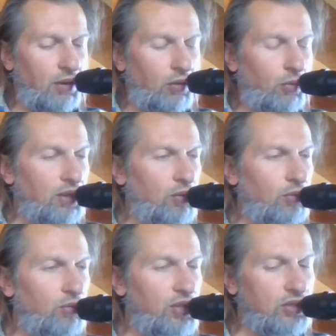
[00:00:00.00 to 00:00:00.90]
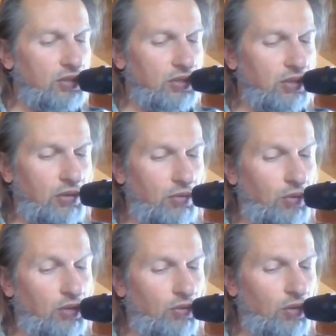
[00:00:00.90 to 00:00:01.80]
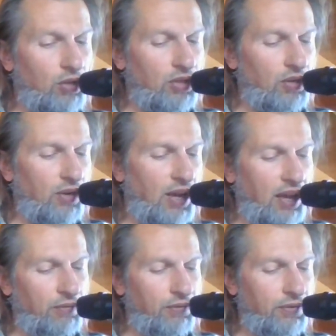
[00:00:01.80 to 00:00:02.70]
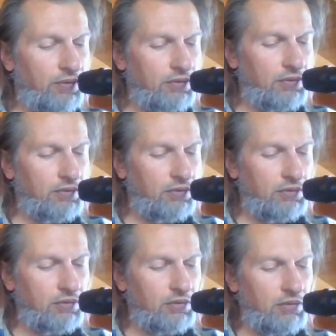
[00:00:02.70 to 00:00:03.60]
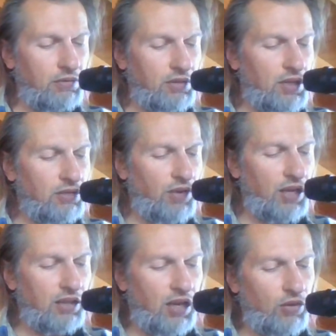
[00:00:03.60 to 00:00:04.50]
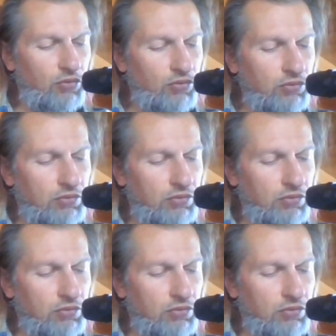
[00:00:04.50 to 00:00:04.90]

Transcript: what you wish, what you want in your life. Just write down,